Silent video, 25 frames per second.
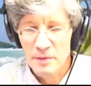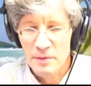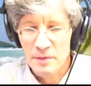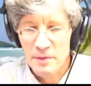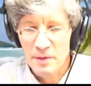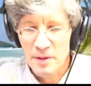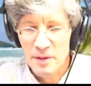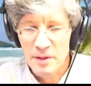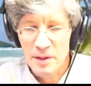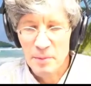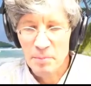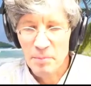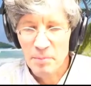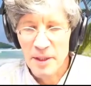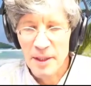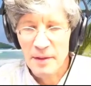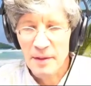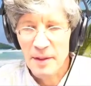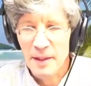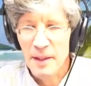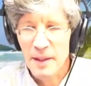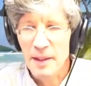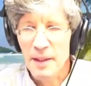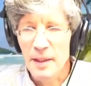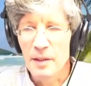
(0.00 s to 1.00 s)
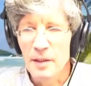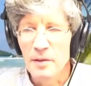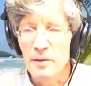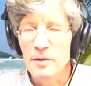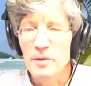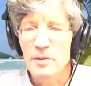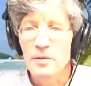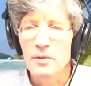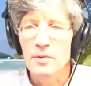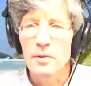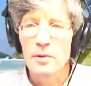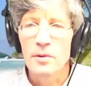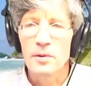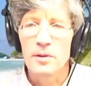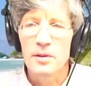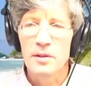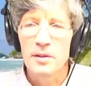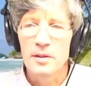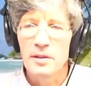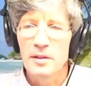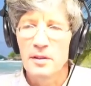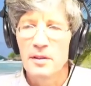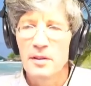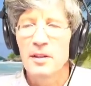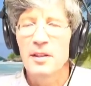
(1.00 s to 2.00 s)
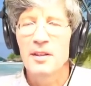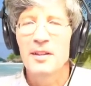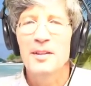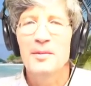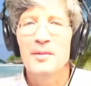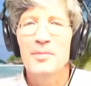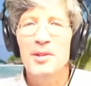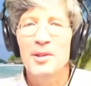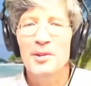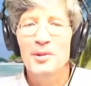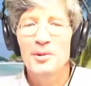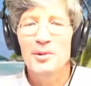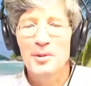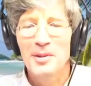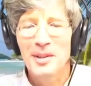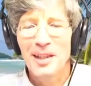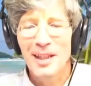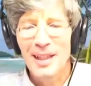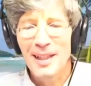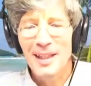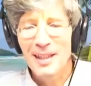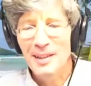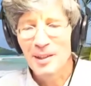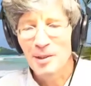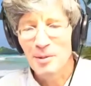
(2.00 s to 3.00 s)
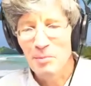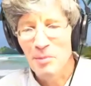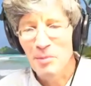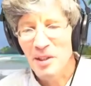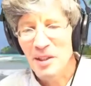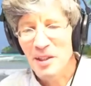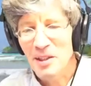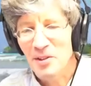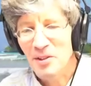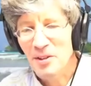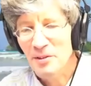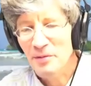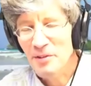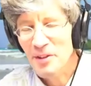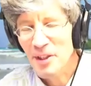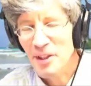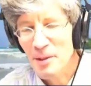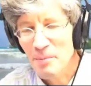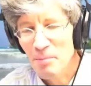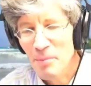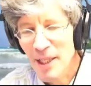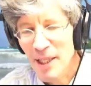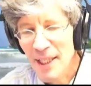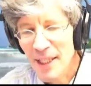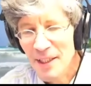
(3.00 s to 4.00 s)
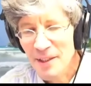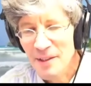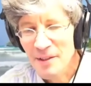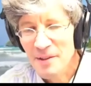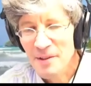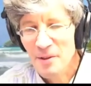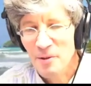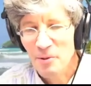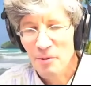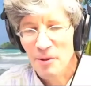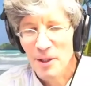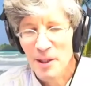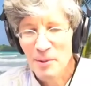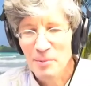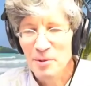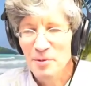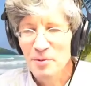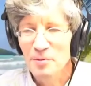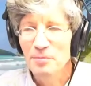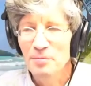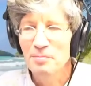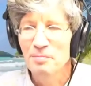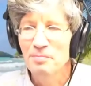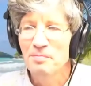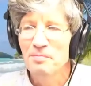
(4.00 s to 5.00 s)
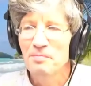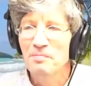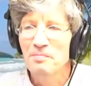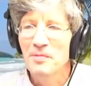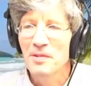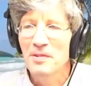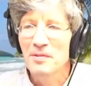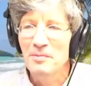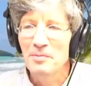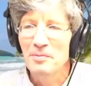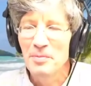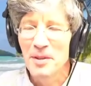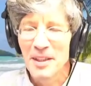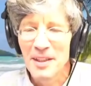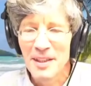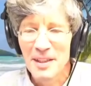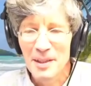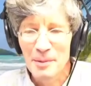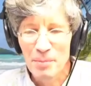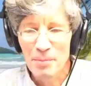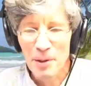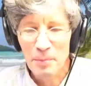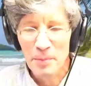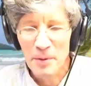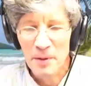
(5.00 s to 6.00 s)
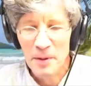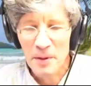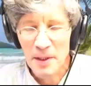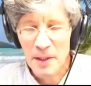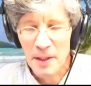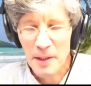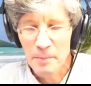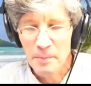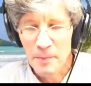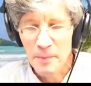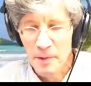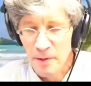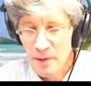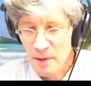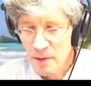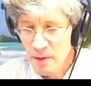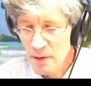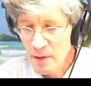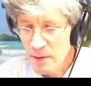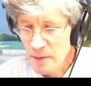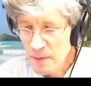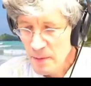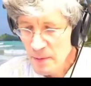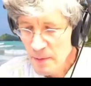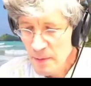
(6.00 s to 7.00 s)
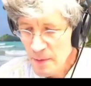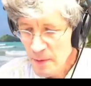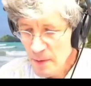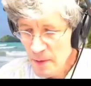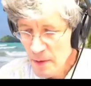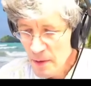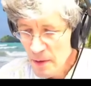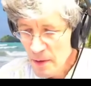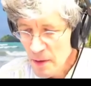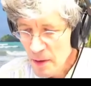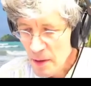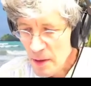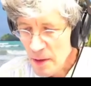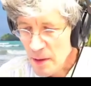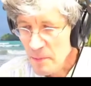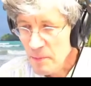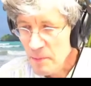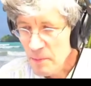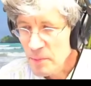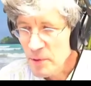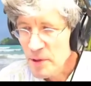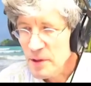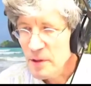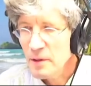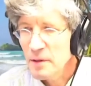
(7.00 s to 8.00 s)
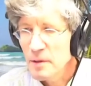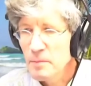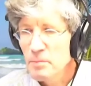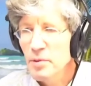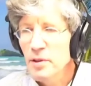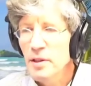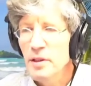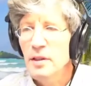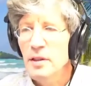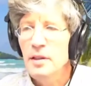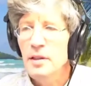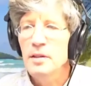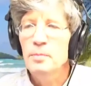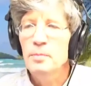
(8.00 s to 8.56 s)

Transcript: it's a big thing now. And I'm so glad that Minecraft came back into the realm of being a popular game. But it is